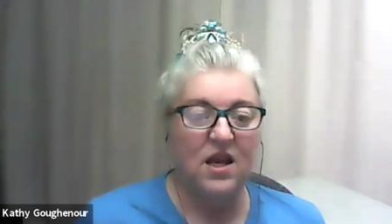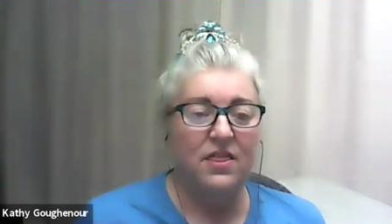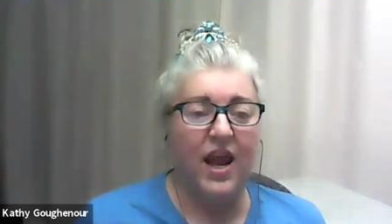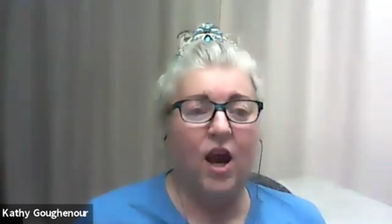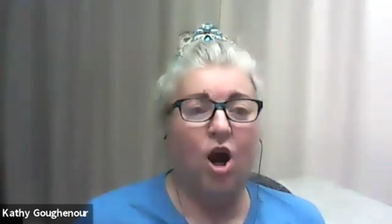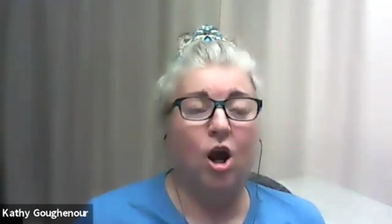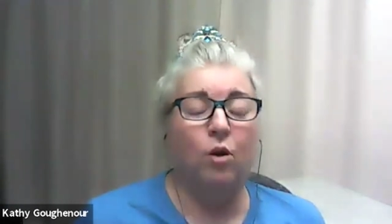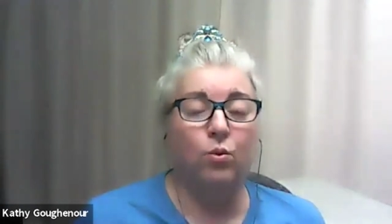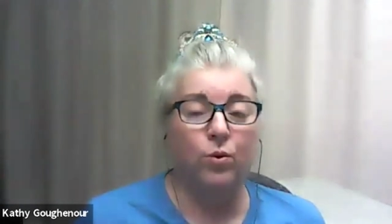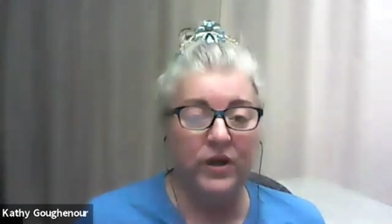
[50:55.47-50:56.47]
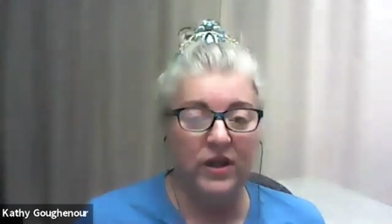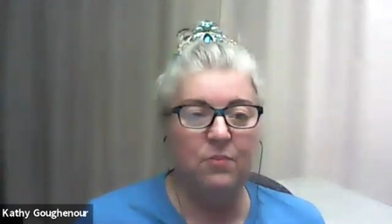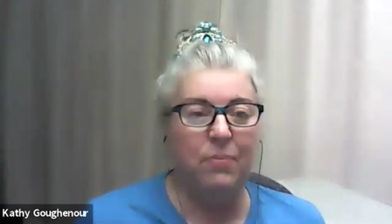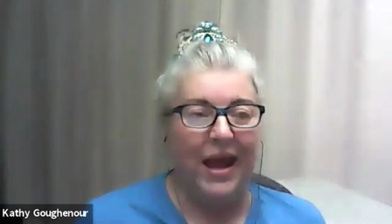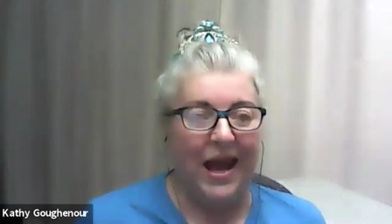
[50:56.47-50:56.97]
they are really
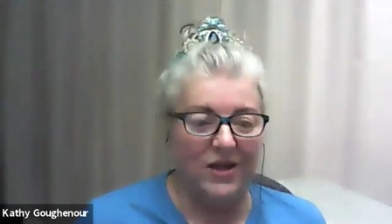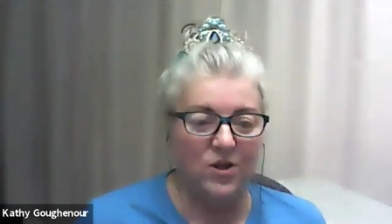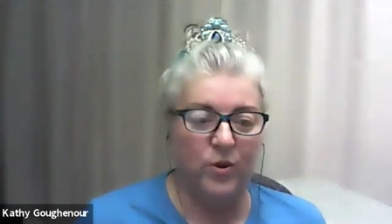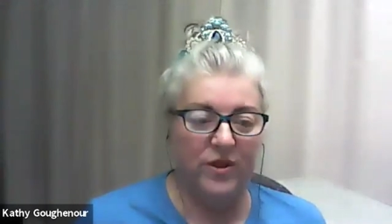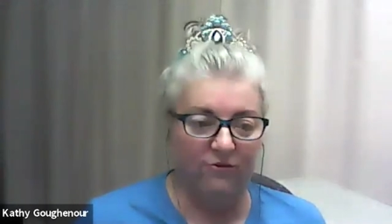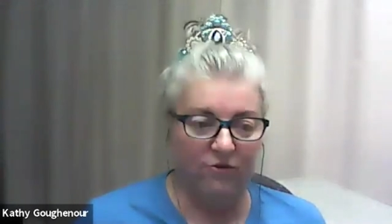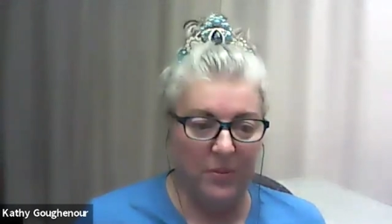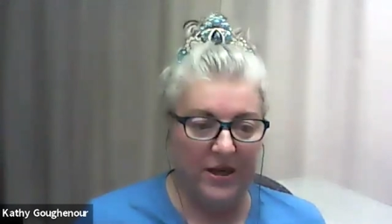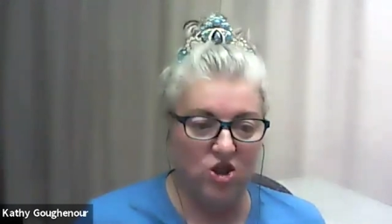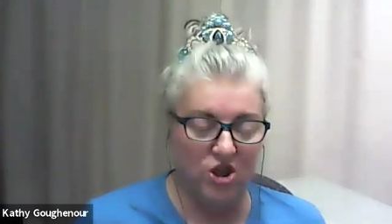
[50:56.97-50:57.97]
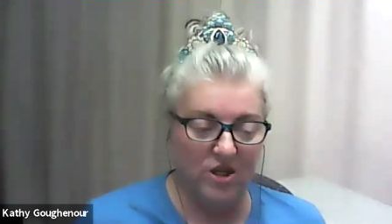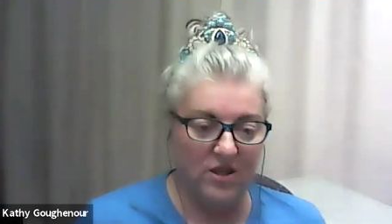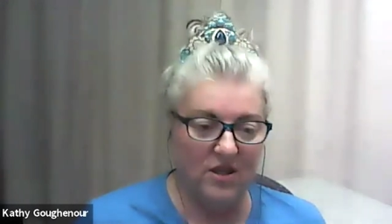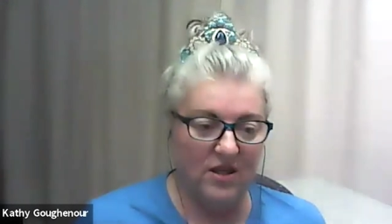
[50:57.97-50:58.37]
packed with information